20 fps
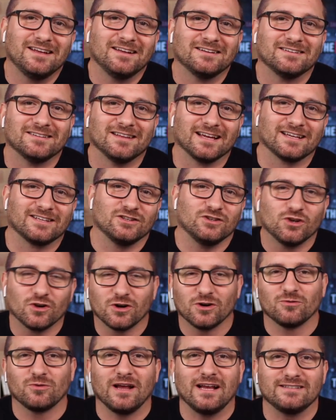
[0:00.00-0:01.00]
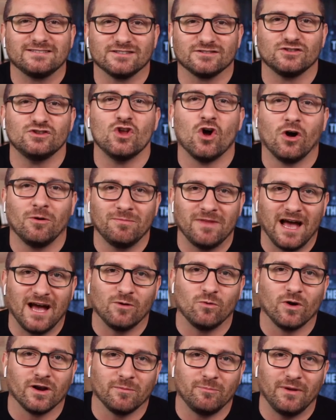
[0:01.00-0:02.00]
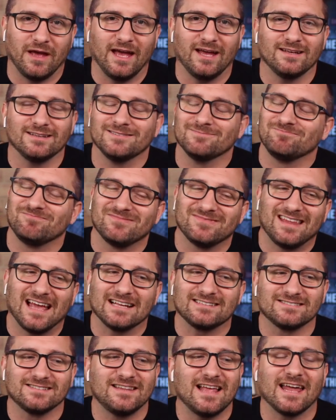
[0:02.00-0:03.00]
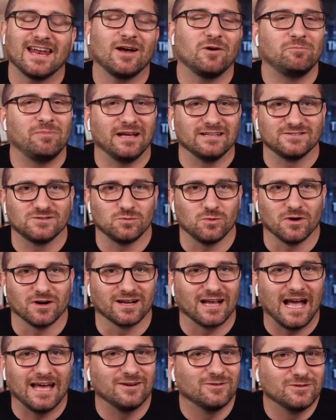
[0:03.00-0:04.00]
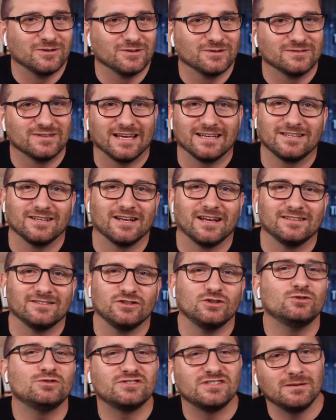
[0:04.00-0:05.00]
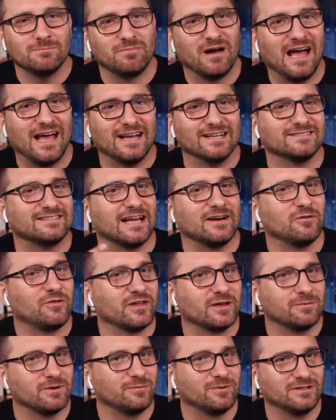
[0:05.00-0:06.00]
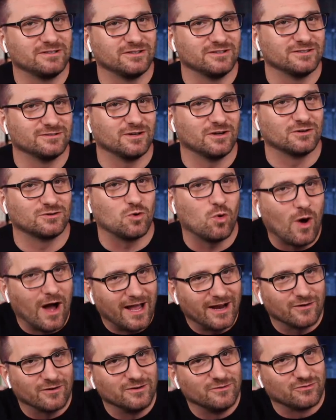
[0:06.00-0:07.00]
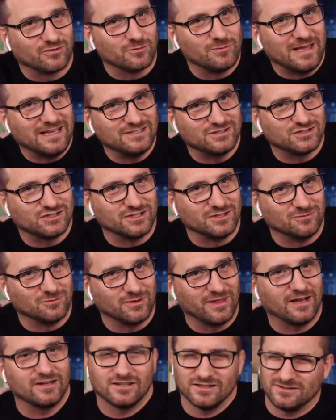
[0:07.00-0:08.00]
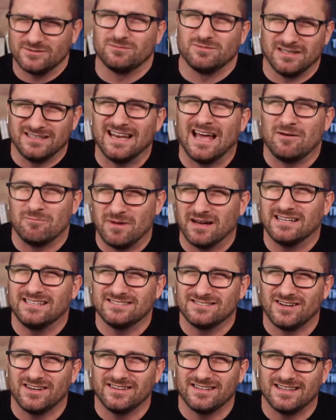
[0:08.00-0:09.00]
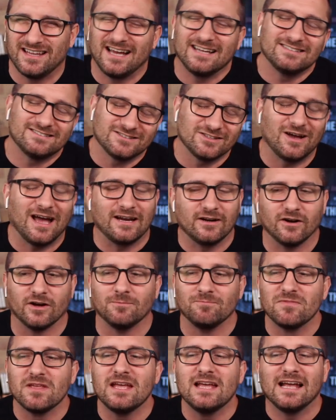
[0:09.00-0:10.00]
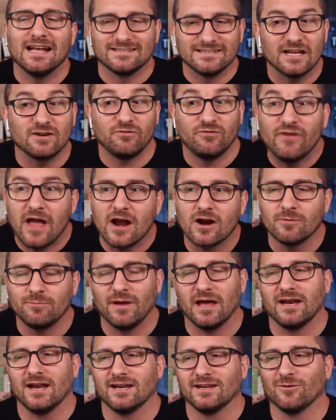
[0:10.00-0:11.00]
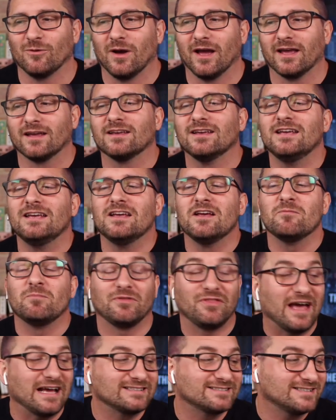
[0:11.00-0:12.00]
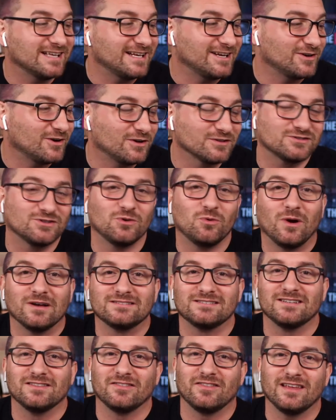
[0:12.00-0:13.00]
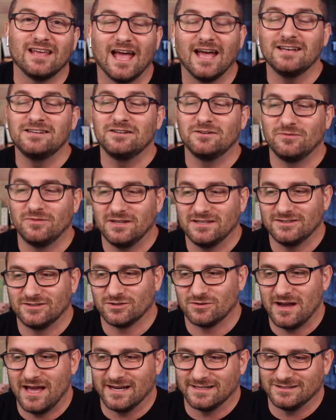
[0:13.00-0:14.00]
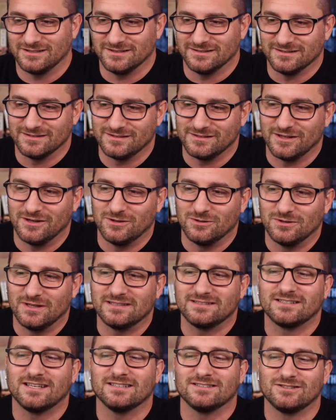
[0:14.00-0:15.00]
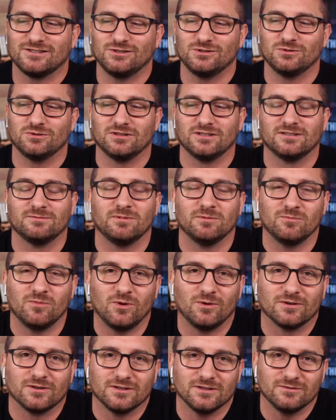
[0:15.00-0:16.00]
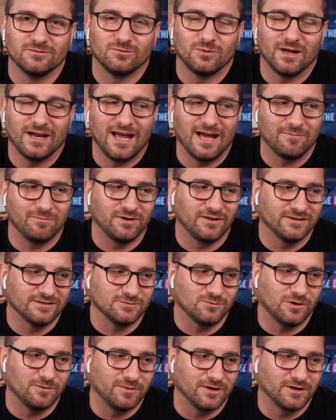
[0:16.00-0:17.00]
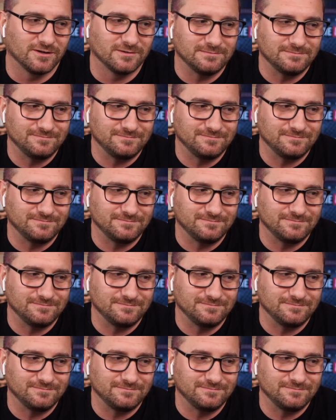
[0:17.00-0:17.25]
Like you're a racist, no I'm not, wanna bet. That's not how bets work. I don't like you seem biased. I don't think I'm gonna be able to acquire information with that because now money's on the line, so I don't know. It's not a fair bet anyway. But that said, it also wasn't the end of the interaction. So let's get to a little bit more of what happened in this Walmart.